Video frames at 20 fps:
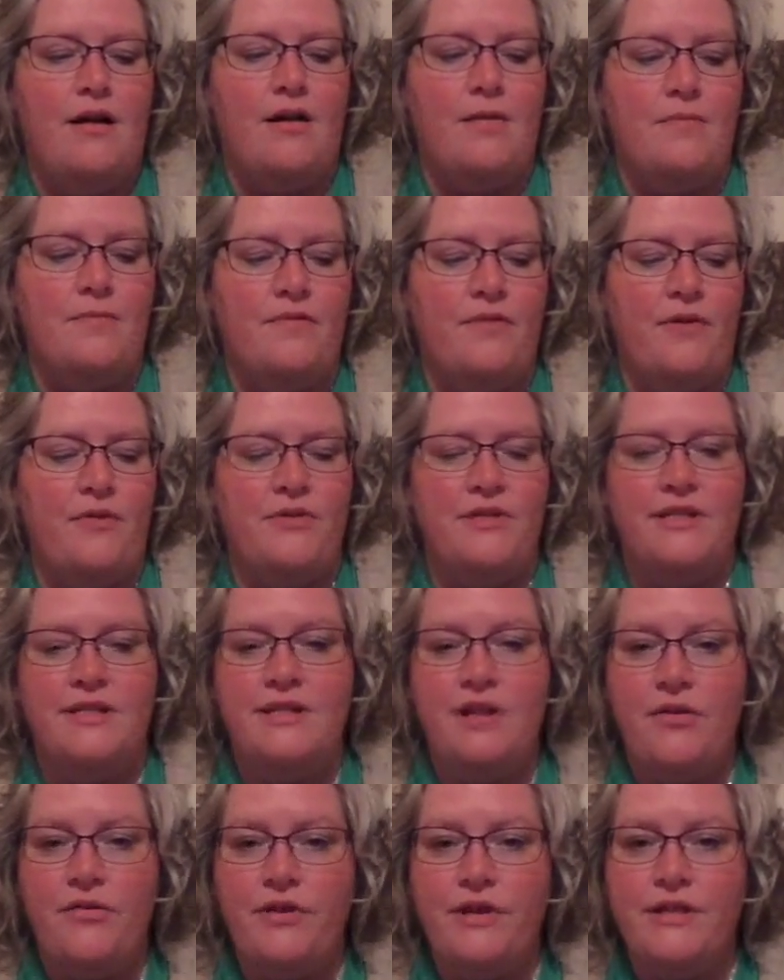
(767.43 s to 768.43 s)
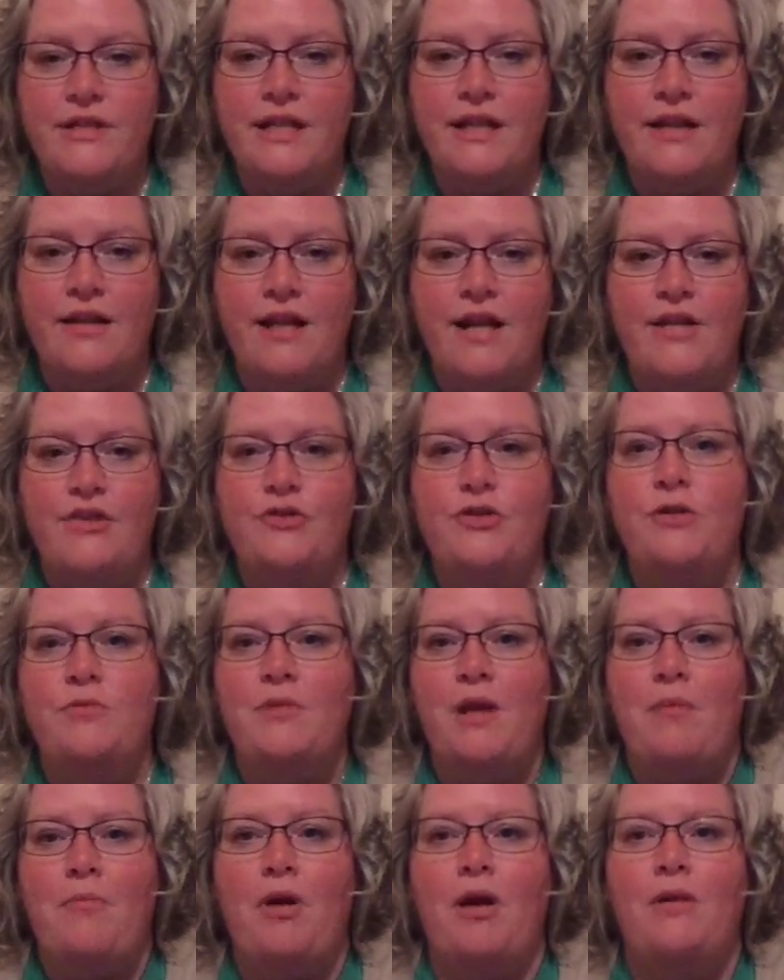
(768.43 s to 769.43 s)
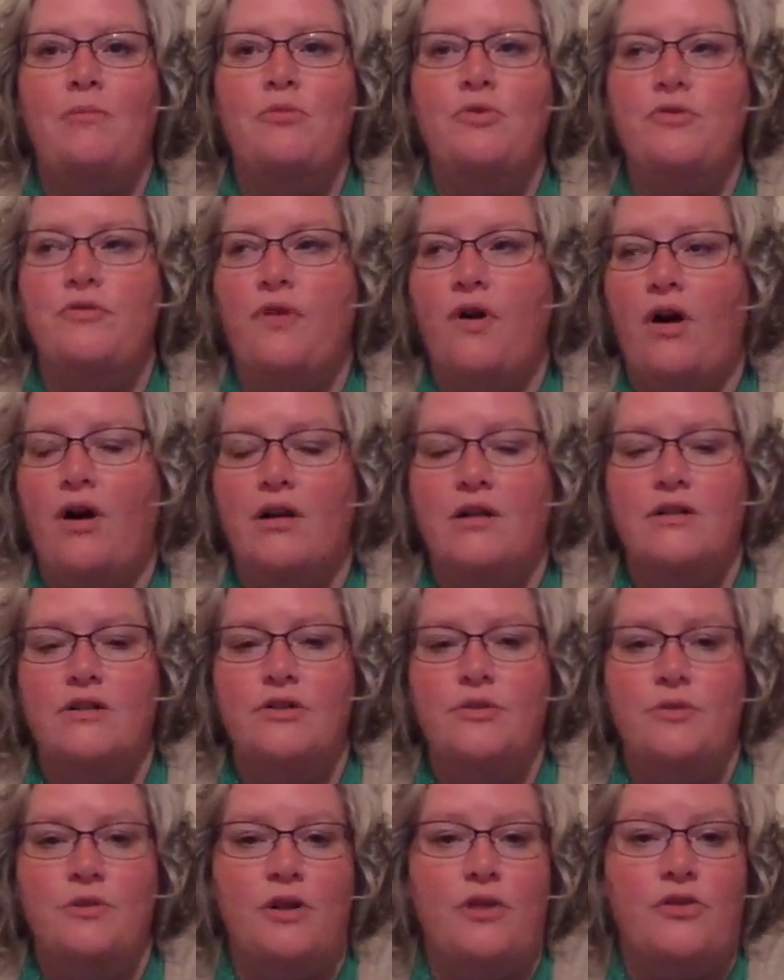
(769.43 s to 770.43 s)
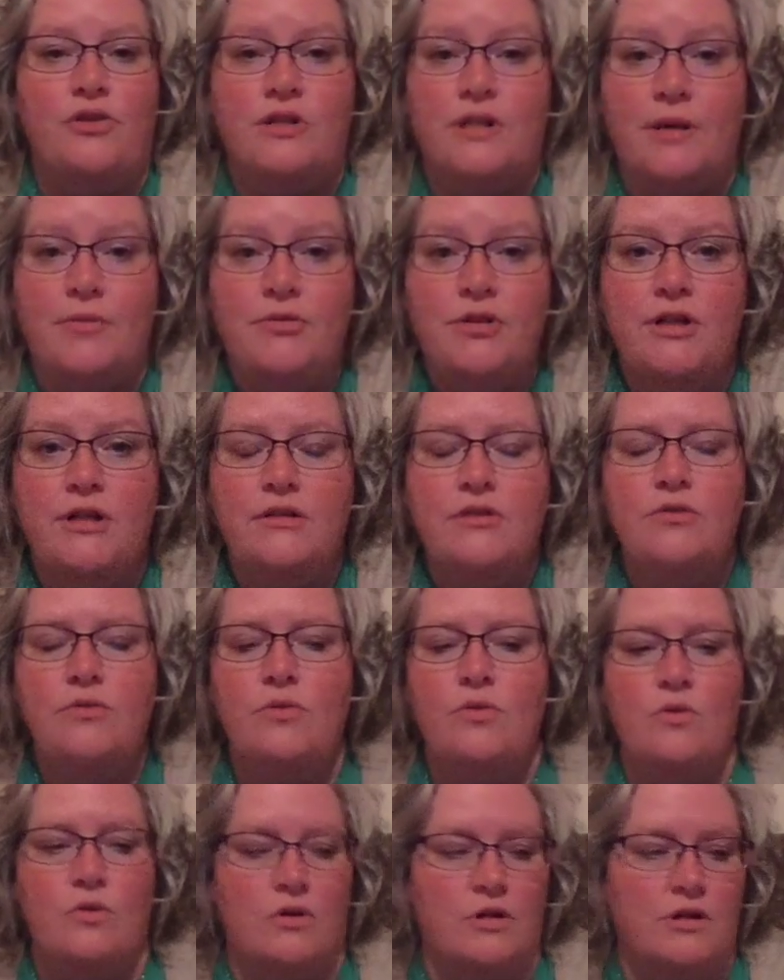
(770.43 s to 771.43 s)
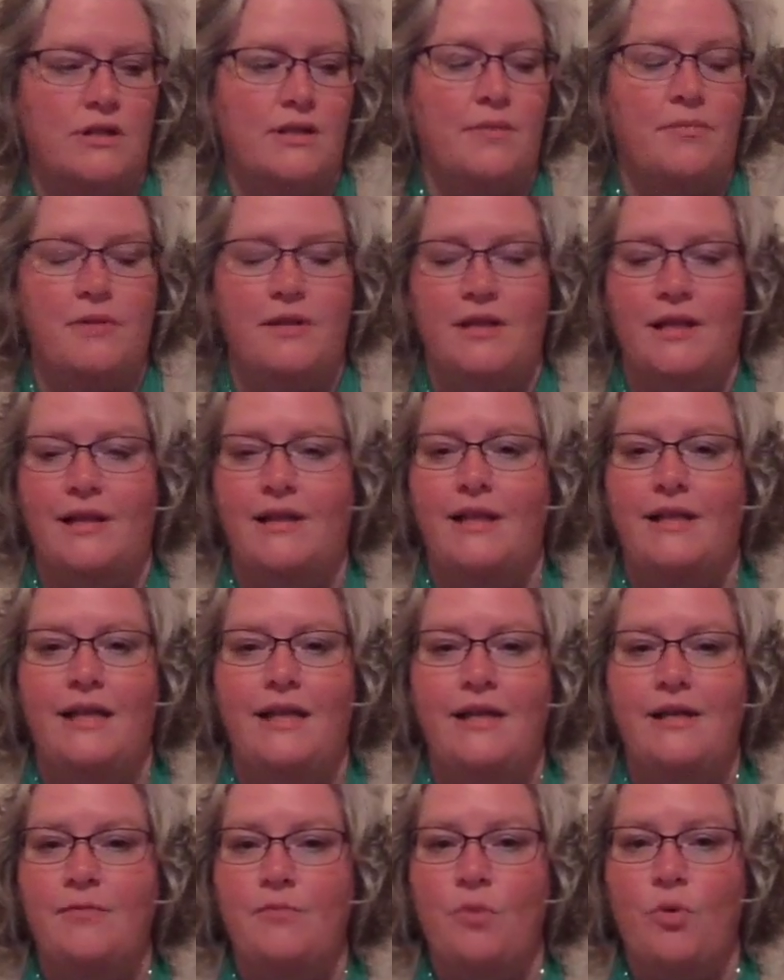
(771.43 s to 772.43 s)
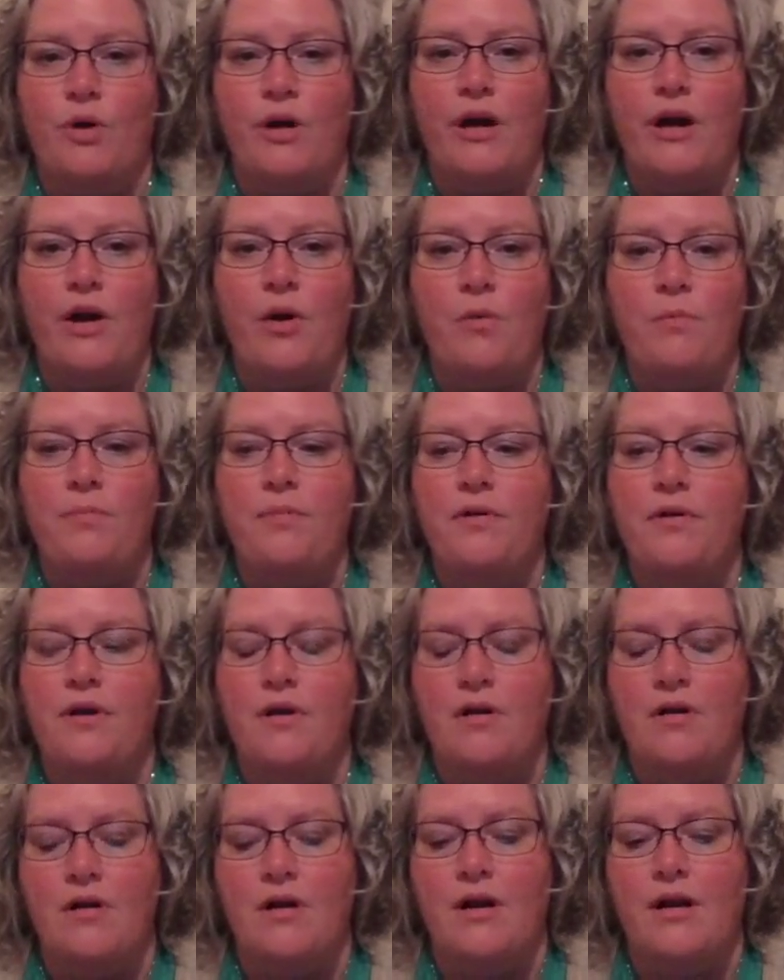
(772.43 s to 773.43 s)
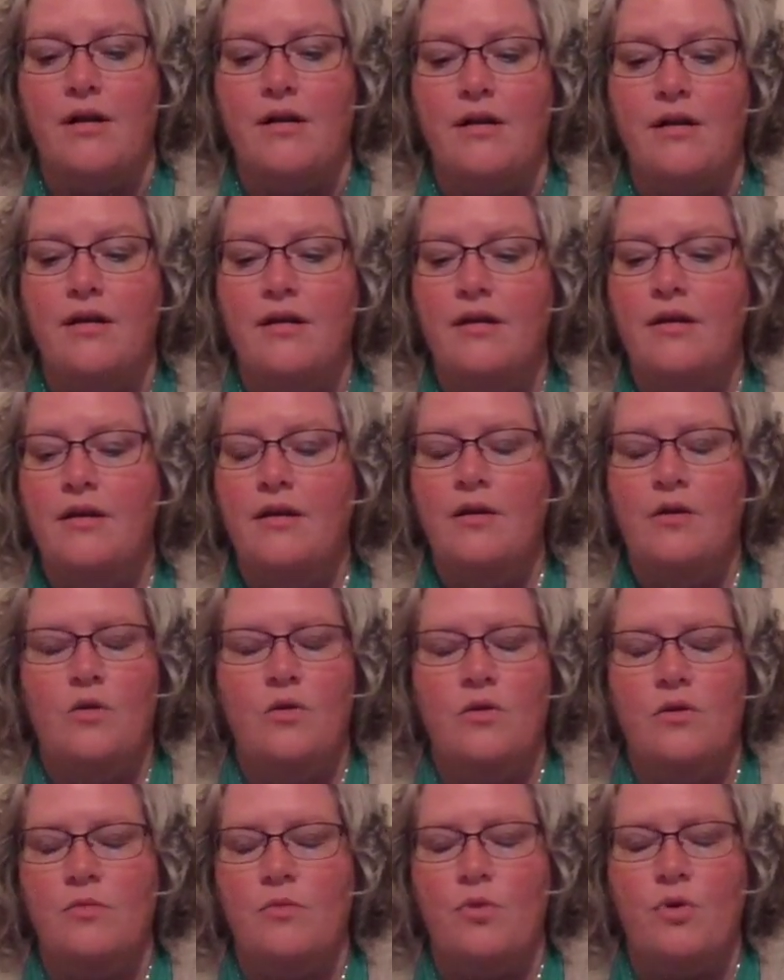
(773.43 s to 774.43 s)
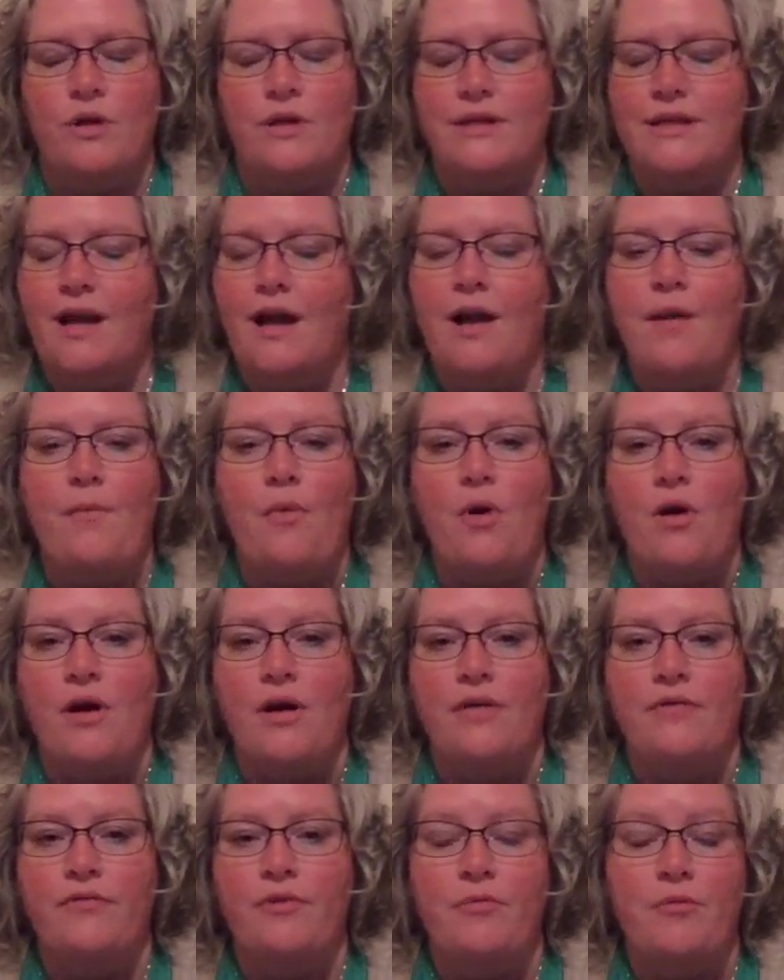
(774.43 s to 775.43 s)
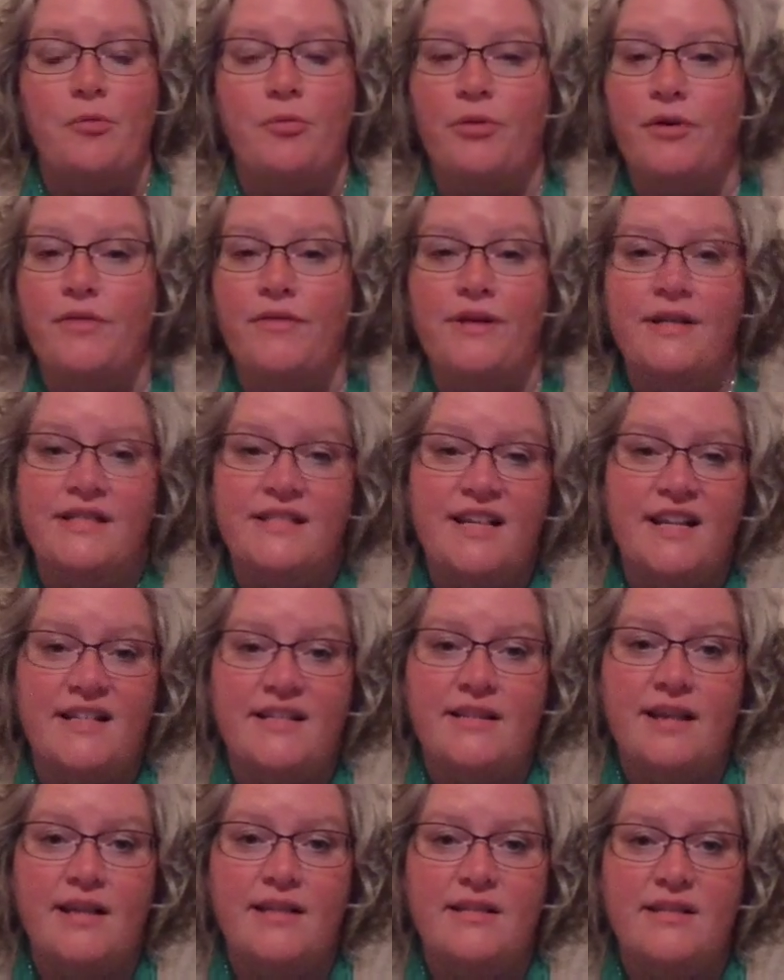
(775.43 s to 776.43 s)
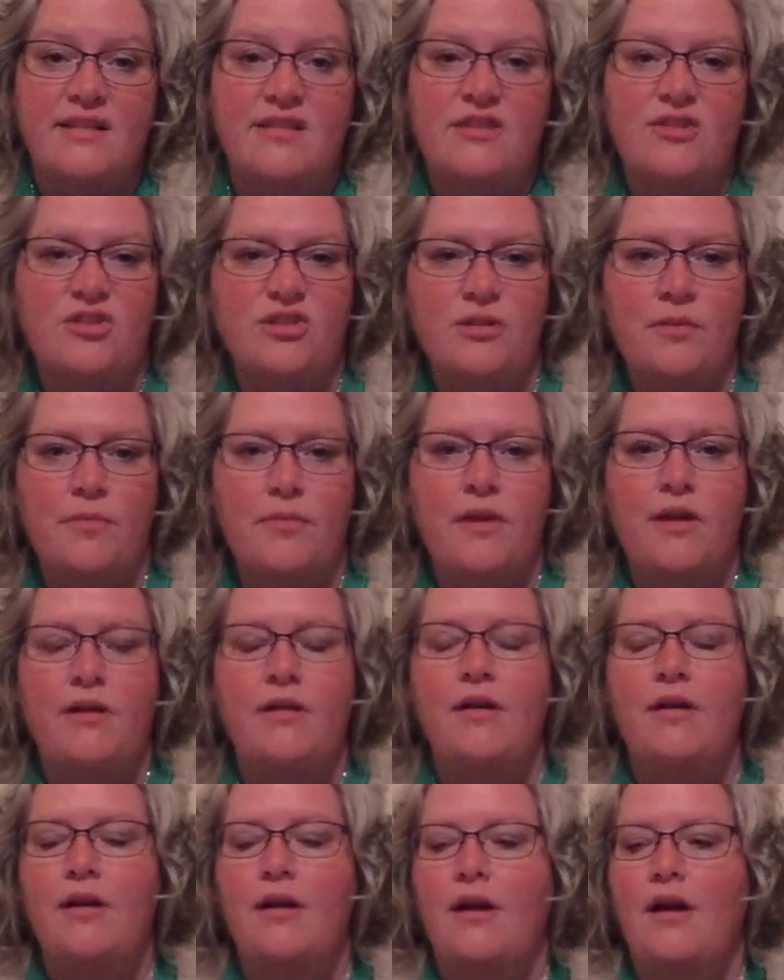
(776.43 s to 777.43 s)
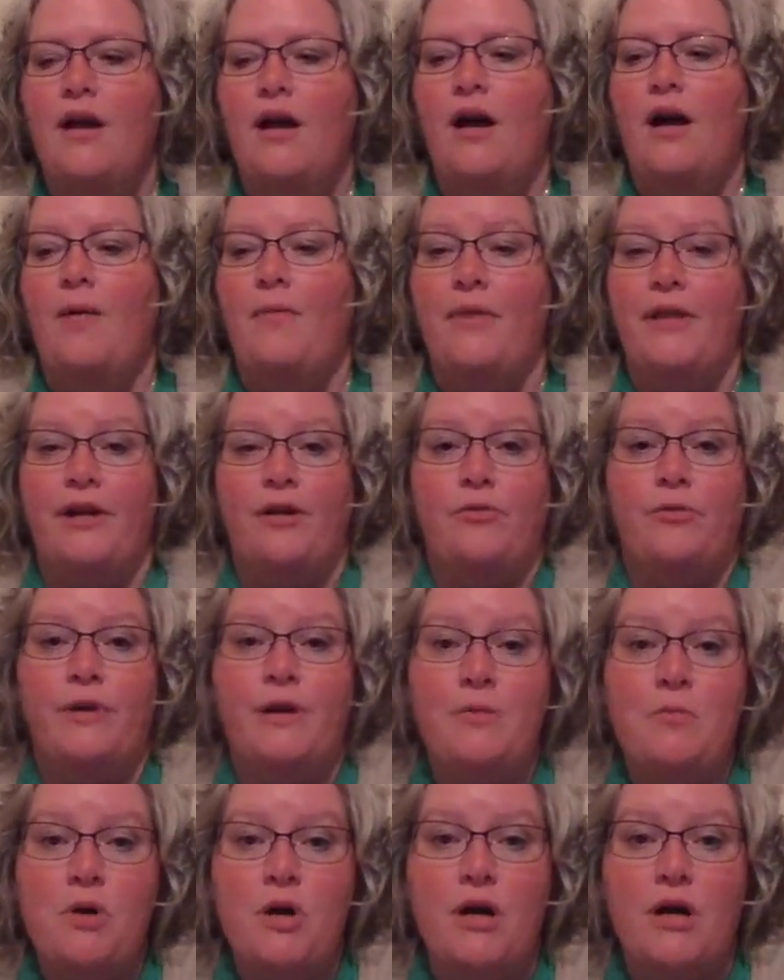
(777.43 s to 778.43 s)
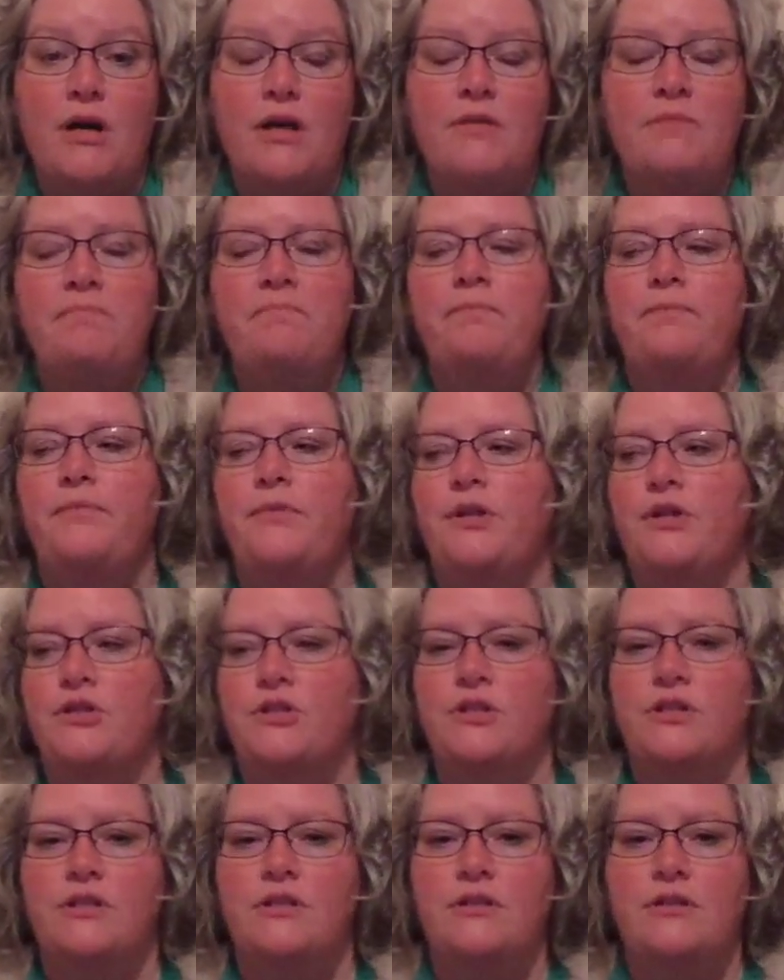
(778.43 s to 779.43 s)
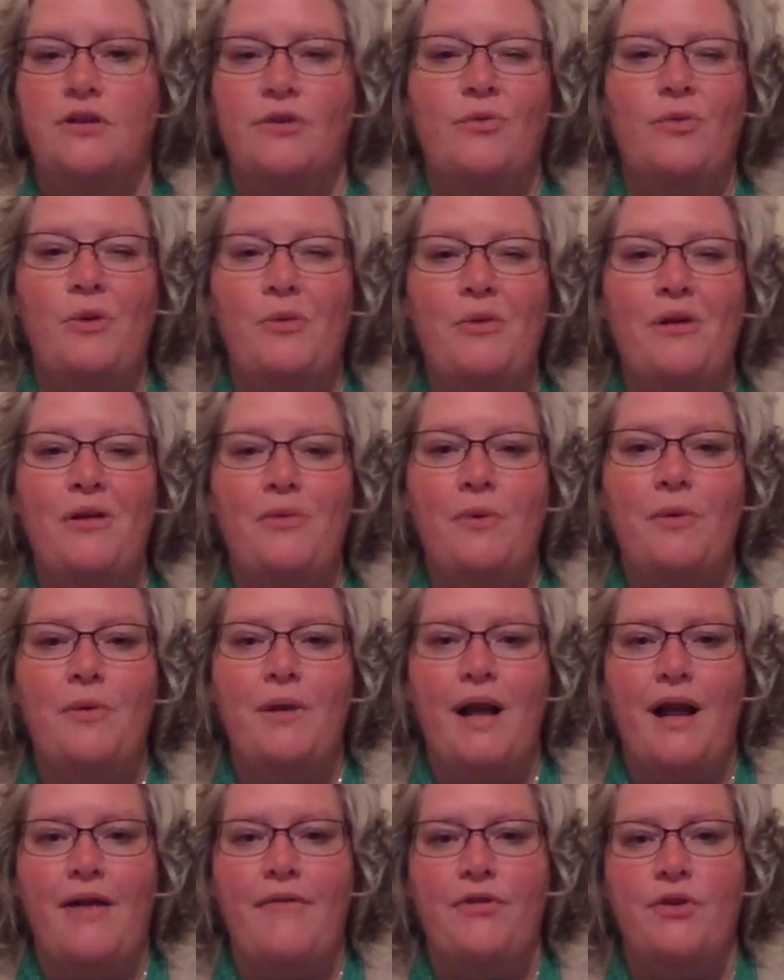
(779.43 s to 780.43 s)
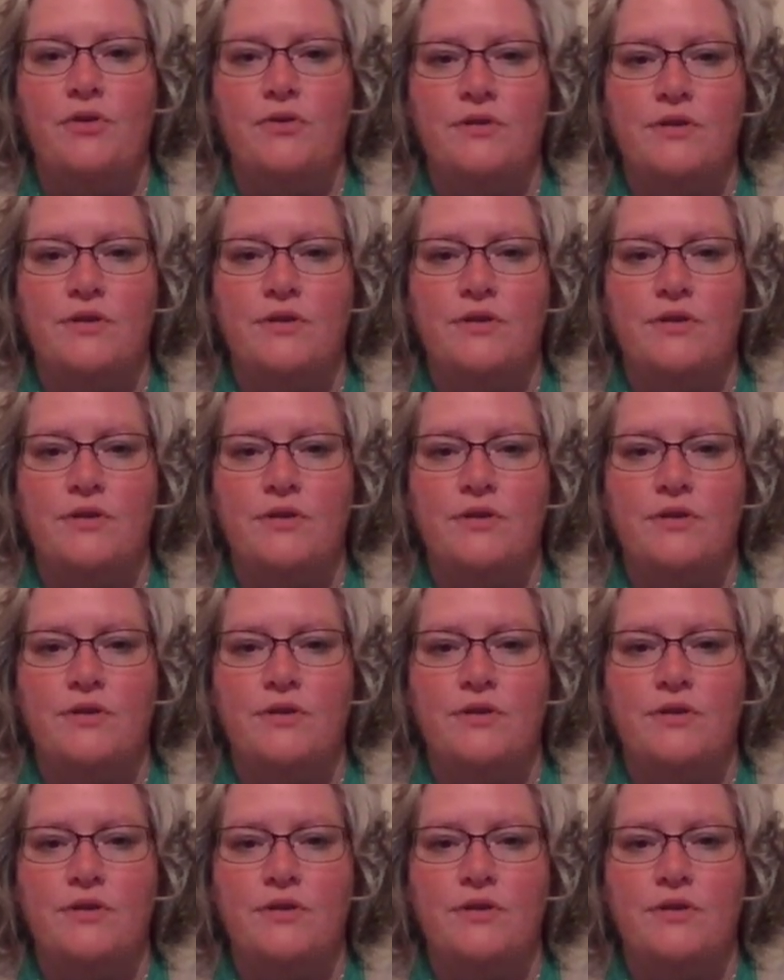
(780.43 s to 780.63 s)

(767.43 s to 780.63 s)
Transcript: If I was a self-contained classroom, they might move on to another subject or something that they needed more help on or more time on from the previous day's lessons or something. They could read a book. We would have those